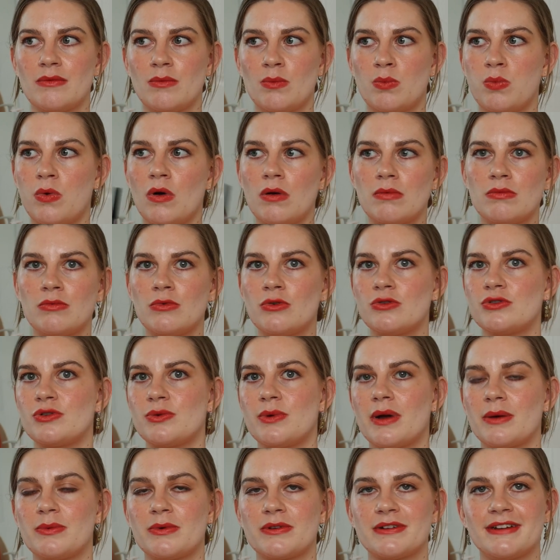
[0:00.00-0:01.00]
what more
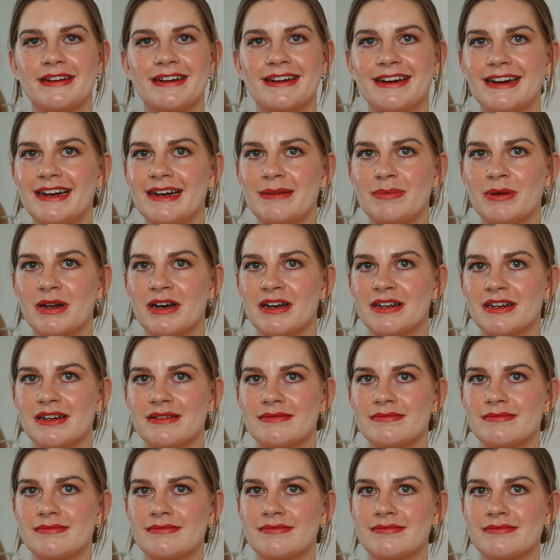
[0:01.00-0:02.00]
do I want in a lip liner?
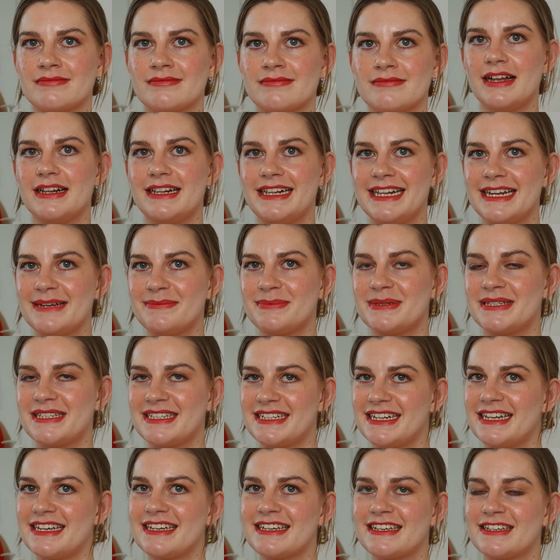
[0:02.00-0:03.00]

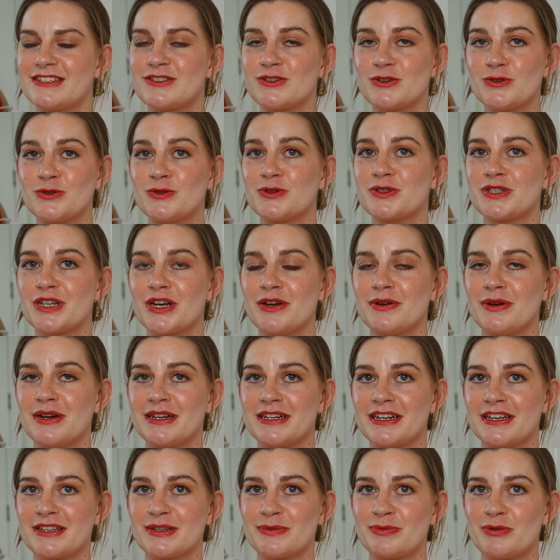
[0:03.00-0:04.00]
Lipstick is also
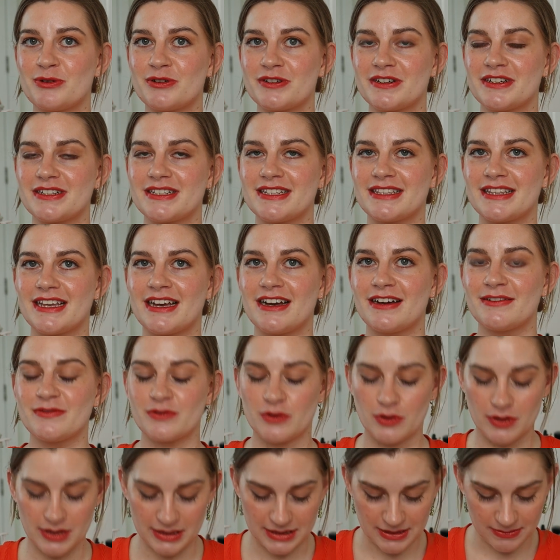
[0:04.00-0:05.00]
another product that I've
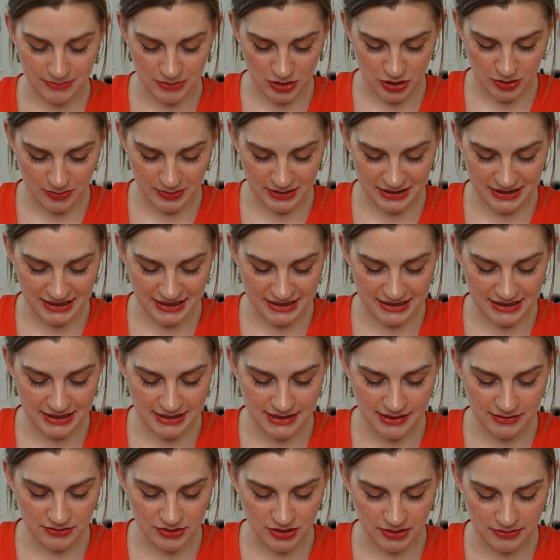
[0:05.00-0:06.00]
got at the moment. This
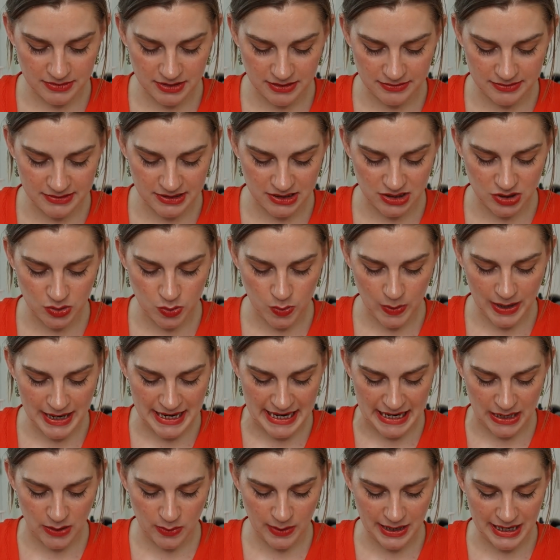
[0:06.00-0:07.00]
has now jumped up to
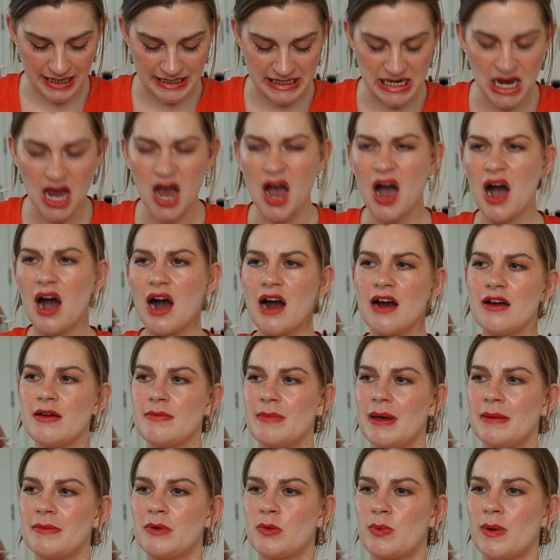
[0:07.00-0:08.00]
£20. I
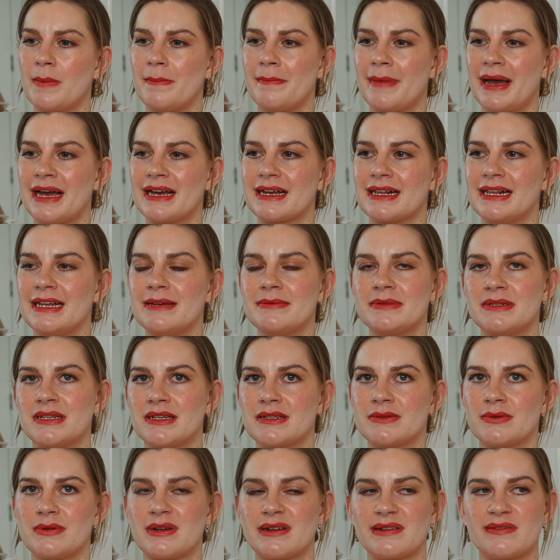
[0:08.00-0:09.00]
remember when MAC
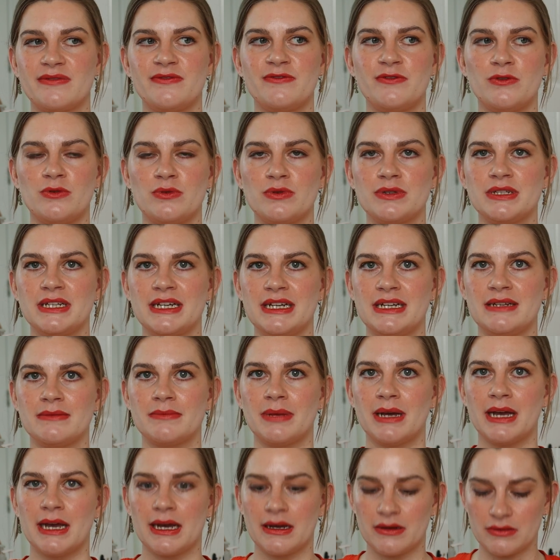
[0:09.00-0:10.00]
lipsticks were like
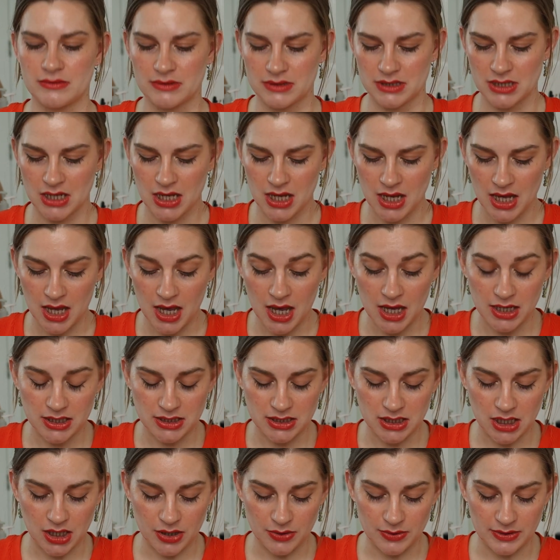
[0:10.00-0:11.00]
£14.
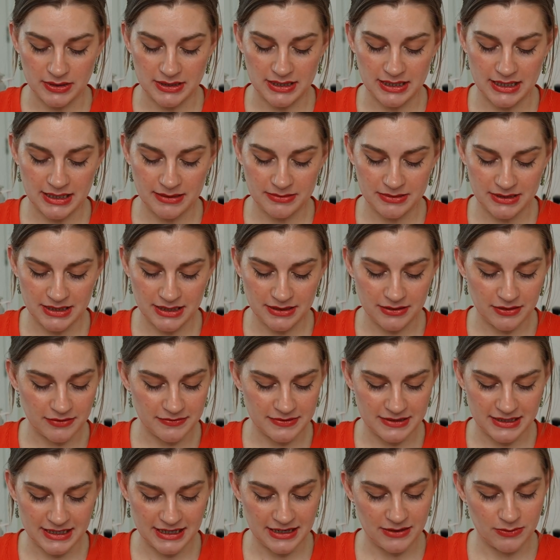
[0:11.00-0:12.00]
So the lipstick
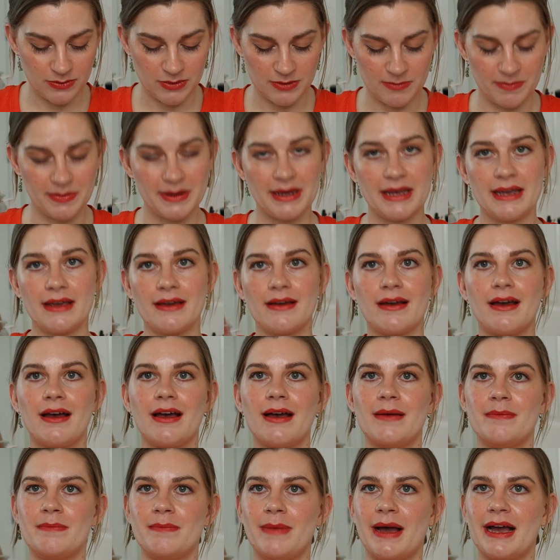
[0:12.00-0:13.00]
obviously would be
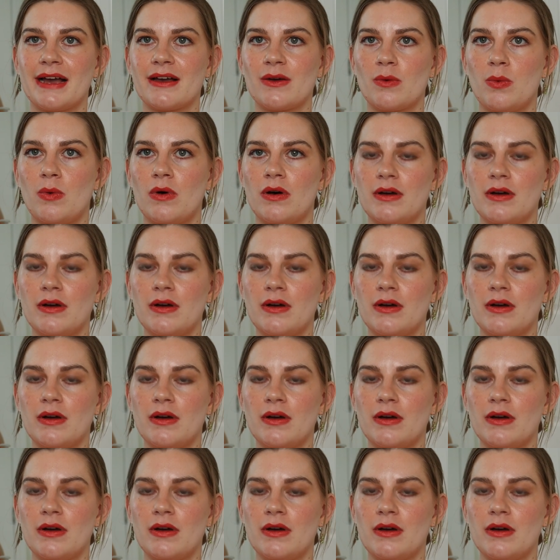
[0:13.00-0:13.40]
a MAC